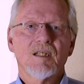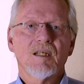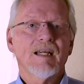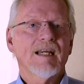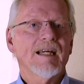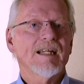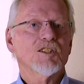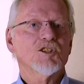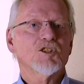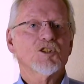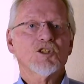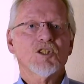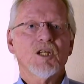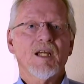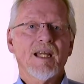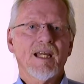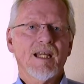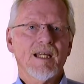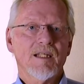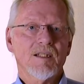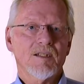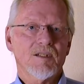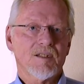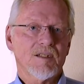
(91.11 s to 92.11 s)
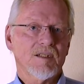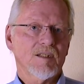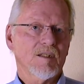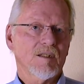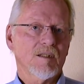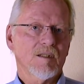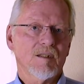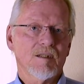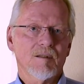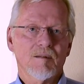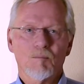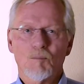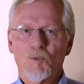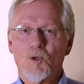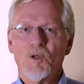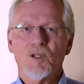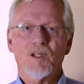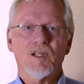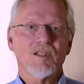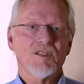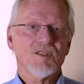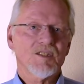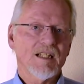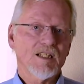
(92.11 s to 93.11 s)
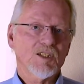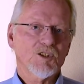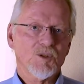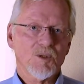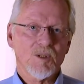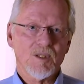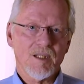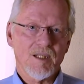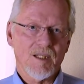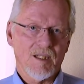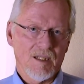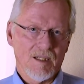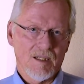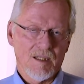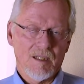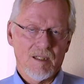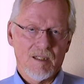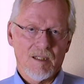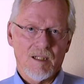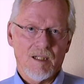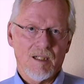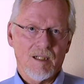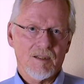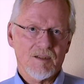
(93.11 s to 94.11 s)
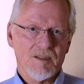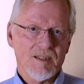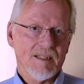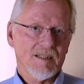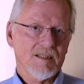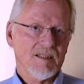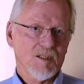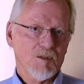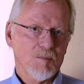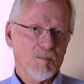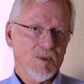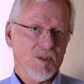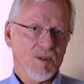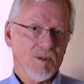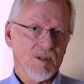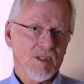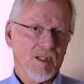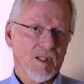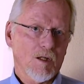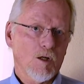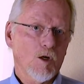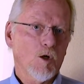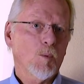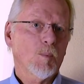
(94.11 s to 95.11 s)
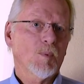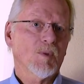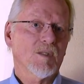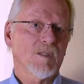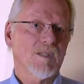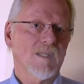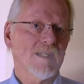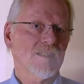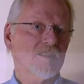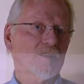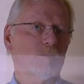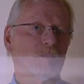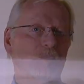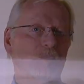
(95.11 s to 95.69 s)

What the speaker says: has changed in the more than a century since this building opened as